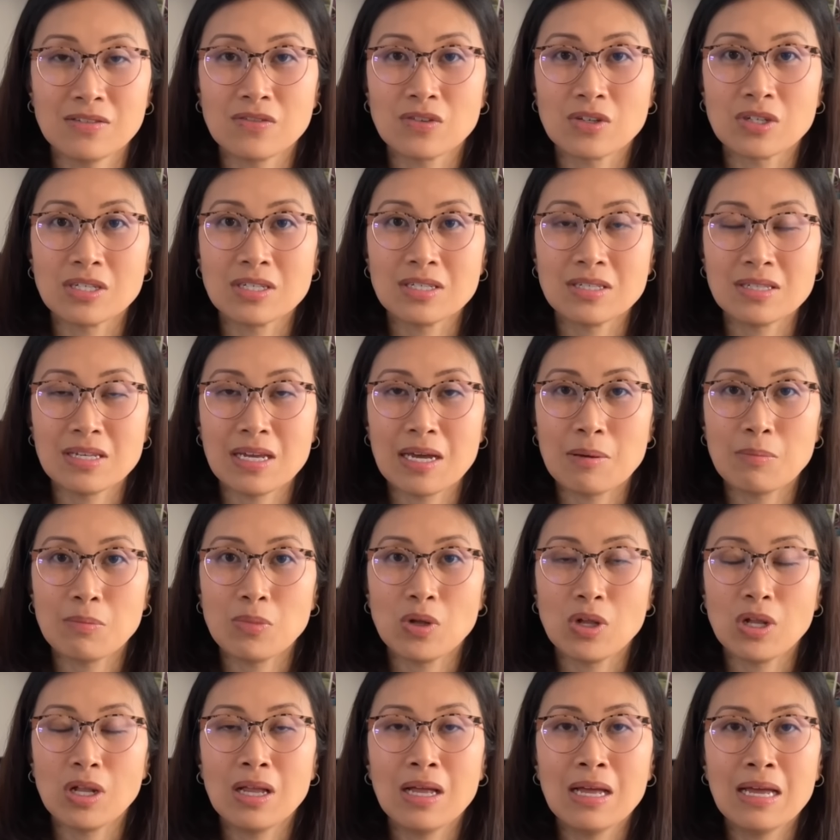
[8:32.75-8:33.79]
For
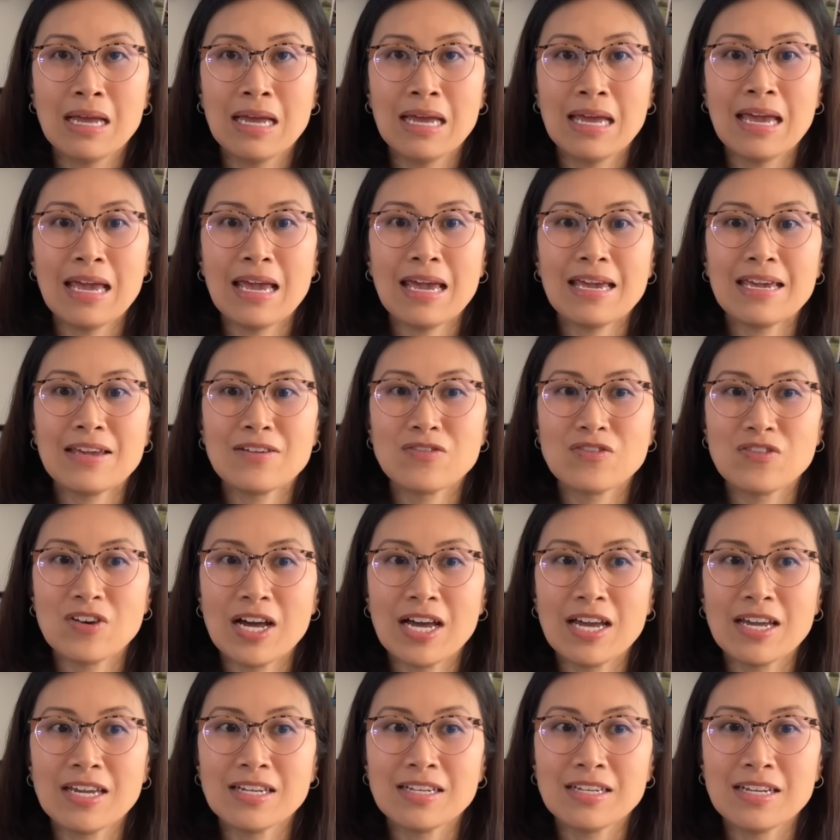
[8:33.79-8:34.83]
example, a
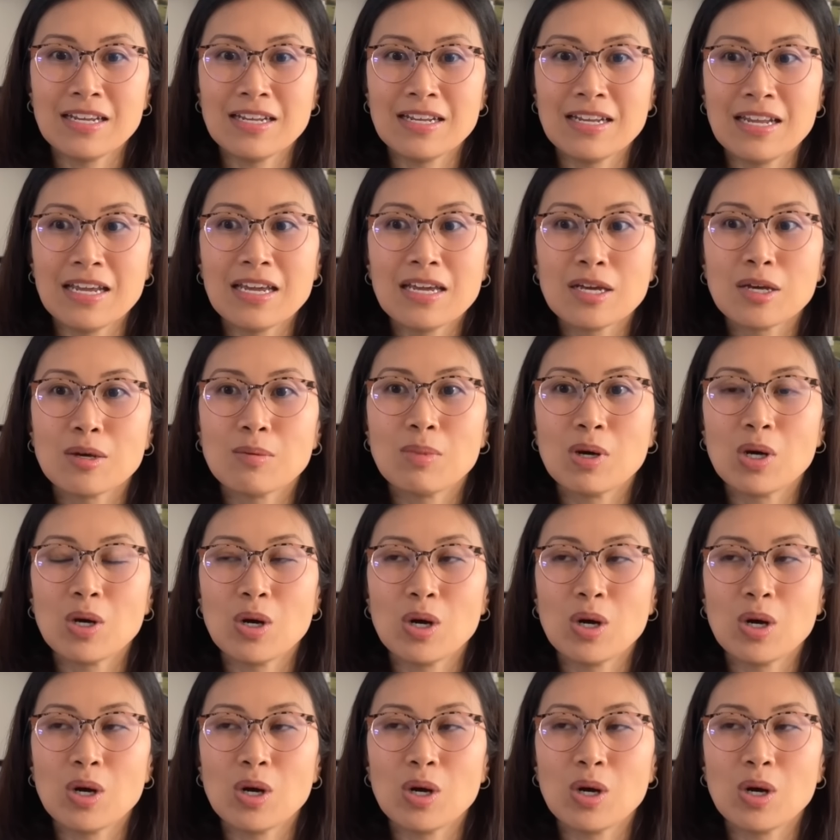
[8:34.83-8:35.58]
fine nib